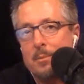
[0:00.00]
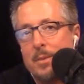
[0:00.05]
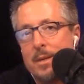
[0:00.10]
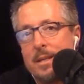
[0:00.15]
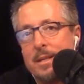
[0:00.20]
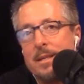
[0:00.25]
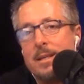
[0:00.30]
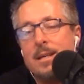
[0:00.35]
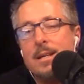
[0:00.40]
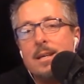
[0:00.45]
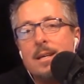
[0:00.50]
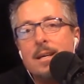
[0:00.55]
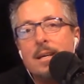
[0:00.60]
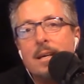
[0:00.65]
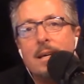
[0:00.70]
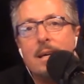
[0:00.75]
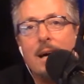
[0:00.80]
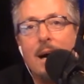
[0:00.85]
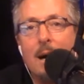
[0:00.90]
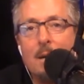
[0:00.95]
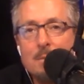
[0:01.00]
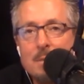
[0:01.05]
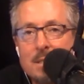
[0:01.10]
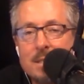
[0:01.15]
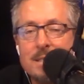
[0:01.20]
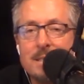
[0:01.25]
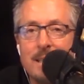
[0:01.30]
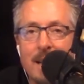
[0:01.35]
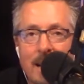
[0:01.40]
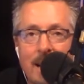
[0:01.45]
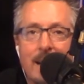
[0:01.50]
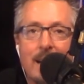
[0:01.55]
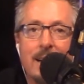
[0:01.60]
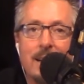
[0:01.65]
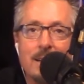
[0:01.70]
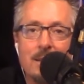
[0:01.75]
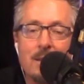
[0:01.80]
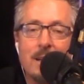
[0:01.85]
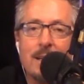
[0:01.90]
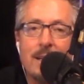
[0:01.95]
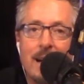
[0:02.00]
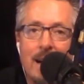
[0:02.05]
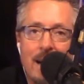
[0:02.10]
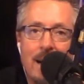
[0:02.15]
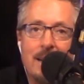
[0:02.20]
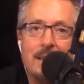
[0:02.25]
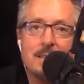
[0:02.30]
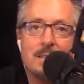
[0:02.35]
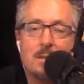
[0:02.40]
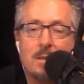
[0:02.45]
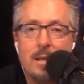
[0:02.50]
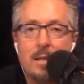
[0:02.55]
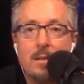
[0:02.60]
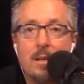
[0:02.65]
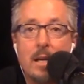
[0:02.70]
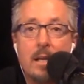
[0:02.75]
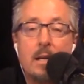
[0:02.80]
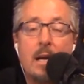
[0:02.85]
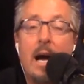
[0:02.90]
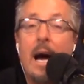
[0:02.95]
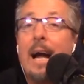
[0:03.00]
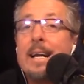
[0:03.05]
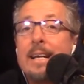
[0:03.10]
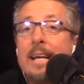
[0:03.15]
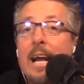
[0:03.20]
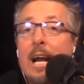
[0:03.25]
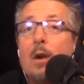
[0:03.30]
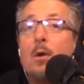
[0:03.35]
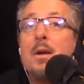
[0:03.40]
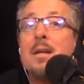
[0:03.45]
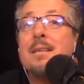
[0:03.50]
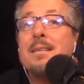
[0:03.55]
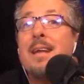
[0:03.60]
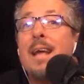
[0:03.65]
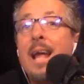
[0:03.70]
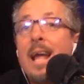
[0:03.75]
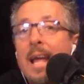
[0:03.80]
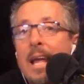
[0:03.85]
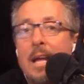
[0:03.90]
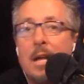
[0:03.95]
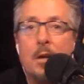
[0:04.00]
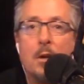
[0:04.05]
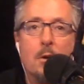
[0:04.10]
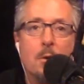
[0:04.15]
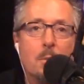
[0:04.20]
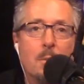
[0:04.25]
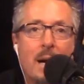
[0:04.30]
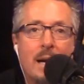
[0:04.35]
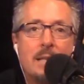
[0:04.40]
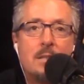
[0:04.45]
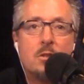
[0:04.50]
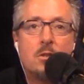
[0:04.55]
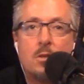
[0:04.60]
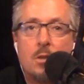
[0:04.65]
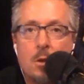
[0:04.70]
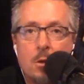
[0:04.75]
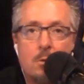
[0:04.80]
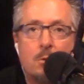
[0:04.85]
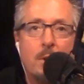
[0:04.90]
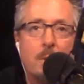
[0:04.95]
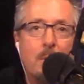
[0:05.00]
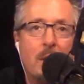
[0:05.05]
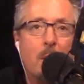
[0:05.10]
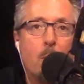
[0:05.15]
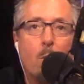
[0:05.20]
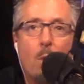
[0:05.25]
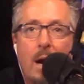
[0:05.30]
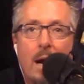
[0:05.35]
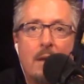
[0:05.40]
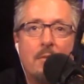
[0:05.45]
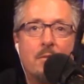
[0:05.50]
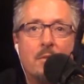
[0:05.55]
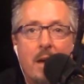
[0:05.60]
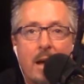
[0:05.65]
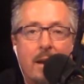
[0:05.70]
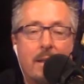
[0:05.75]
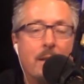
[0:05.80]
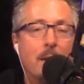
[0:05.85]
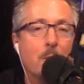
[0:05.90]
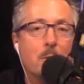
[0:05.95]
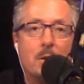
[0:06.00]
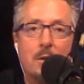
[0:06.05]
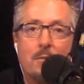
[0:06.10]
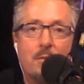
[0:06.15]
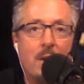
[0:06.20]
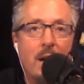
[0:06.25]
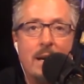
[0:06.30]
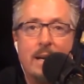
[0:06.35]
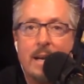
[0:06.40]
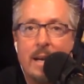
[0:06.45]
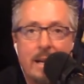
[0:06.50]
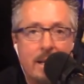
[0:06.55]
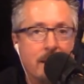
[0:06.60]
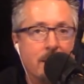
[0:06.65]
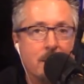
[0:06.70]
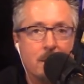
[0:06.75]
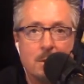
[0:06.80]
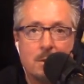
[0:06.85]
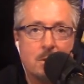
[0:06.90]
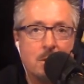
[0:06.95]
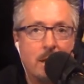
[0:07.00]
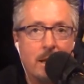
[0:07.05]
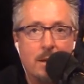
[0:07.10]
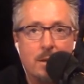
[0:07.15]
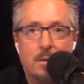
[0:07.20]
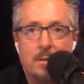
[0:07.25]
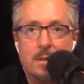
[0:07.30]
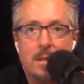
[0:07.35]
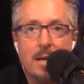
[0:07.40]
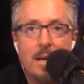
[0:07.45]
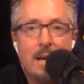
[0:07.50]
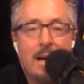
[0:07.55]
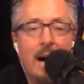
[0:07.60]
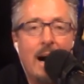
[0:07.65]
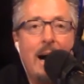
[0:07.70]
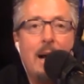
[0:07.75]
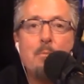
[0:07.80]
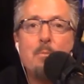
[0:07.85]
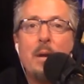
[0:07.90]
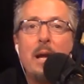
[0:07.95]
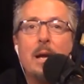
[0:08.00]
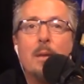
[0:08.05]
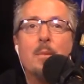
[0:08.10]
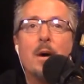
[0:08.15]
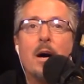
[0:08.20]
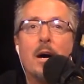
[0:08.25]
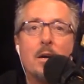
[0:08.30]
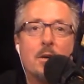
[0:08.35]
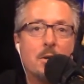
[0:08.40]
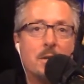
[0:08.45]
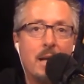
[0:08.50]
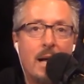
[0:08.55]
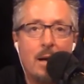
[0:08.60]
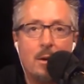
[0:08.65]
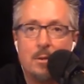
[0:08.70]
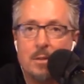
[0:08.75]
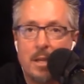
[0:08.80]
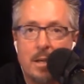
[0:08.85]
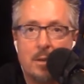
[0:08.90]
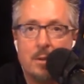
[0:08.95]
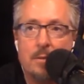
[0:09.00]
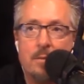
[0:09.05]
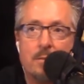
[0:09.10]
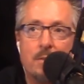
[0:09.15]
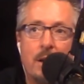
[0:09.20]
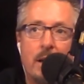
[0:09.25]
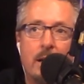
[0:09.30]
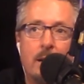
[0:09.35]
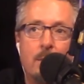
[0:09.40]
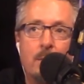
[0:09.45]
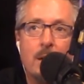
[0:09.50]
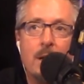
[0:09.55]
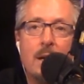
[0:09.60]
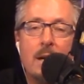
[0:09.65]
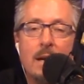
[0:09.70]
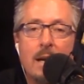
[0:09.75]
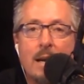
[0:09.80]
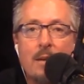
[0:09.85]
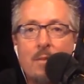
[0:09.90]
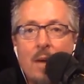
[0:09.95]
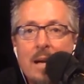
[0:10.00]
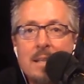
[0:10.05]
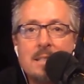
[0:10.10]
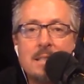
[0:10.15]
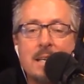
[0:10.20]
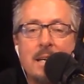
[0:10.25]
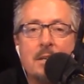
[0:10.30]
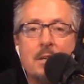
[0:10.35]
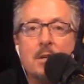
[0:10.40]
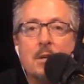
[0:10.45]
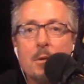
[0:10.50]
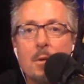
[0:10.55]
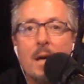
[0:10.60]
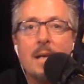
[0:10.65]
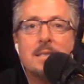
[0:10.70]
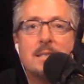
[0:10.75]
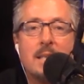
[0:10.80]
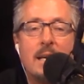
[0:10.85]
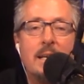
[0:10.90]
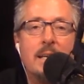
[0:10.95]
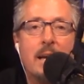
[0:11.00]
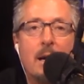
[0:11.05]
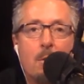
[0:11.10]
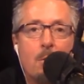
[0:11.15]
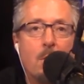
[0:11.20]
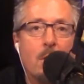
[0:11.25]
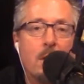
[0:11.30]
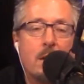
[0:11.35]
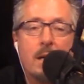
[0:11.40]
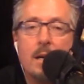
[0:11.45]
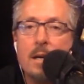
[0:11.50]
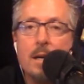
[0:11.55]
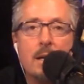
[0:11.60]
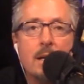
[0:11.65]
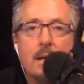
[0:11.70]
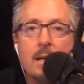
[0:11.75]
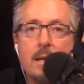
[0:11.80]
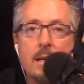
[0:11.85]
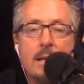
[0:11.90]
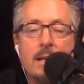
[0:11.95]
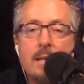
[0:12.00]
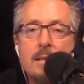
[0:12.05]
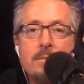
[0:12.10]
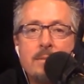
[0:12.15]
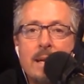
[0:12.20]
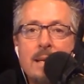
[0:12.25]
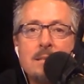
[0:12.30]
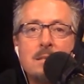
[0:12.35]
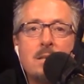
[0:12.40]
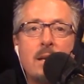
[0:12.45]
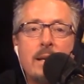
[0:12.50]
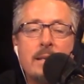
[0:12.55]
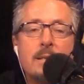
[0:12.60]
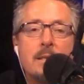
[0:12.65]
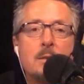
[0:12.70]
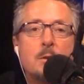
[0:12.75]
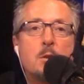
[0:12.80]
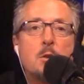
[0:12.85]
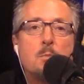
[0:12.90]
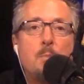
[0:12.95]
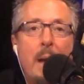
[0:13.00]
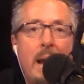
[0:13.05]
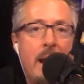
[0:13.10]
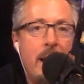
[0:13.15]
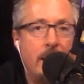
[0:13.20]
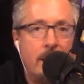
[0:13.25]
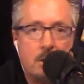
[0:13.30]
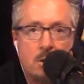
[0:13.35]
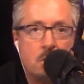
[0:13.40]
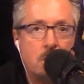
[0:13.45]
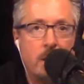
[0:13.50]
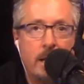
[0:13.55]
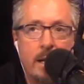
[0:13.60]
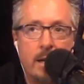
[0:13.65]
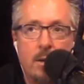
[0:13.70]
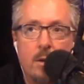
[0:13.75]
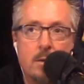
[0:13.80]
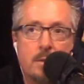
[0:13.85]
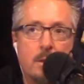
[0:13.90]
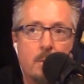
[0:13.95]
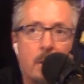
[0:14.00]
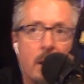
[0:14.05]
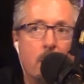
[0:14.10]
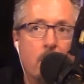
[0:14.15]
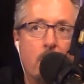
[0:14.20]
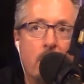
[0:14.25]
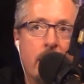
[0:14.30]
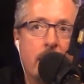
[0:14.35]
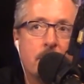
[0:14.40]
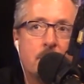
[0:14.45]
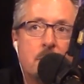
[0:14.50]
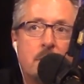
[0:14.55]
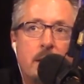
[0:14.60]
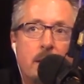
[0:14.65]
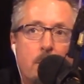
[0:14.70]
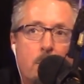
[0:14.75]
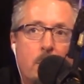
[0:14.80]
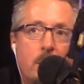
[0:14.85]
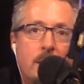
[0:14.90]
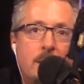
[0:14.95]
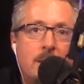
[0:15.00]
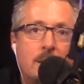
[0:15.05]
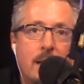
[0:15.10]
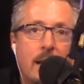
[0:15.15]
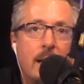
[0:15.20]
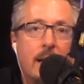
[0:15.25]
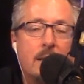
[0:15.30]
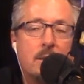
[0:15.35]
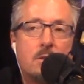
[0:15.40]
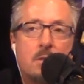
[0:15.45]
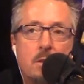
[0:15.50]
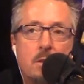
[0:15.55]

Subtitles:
But I'm just saying, like, honestly, like, I guarantee you, my children, my wife, none of them could find any of those channels. I'd pay them $100, they couldn't find them. If I said USA Network, that's like the Spanish channel to my wife. What is that?